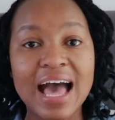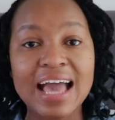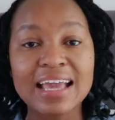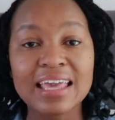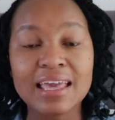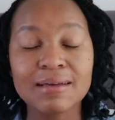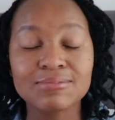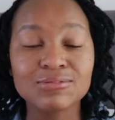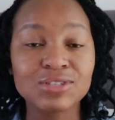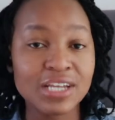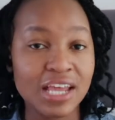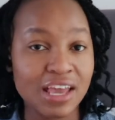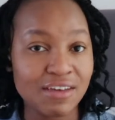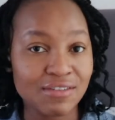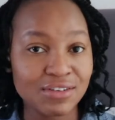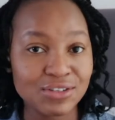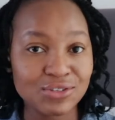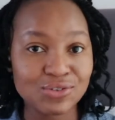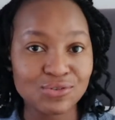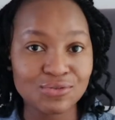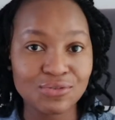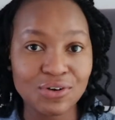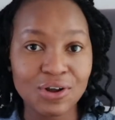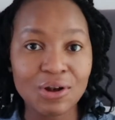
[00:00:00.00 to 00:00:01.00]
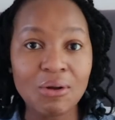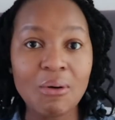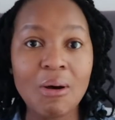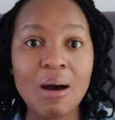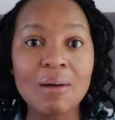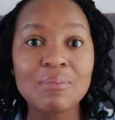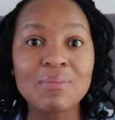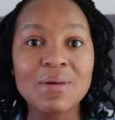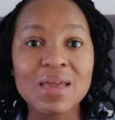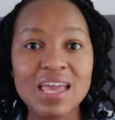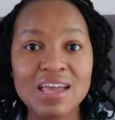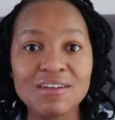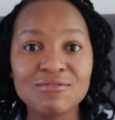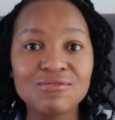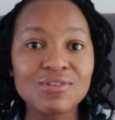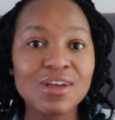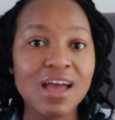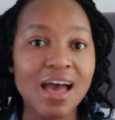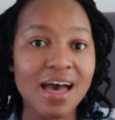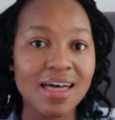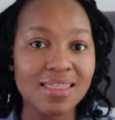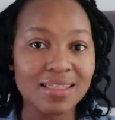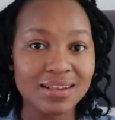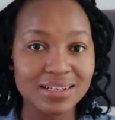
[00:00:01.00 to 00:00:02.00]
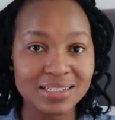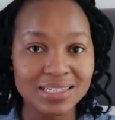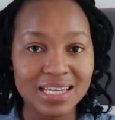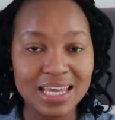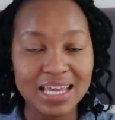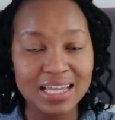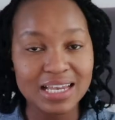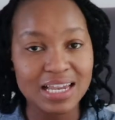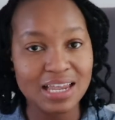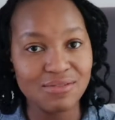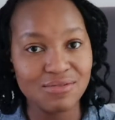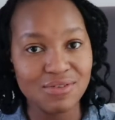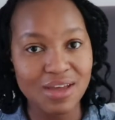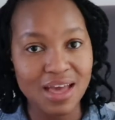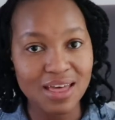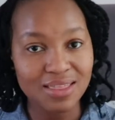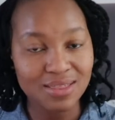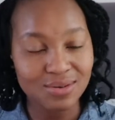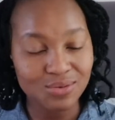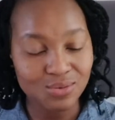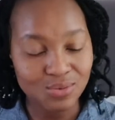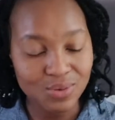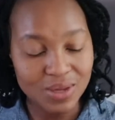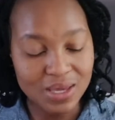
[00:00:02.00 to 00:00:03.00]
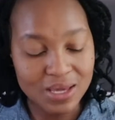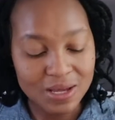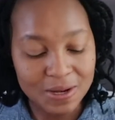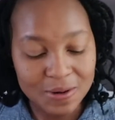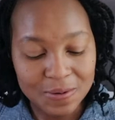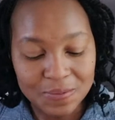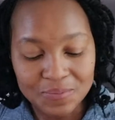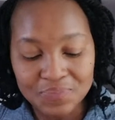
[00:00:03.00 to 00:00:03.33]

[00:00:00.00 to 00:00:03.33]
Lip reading: I kept on having to follow up every other day and every other week.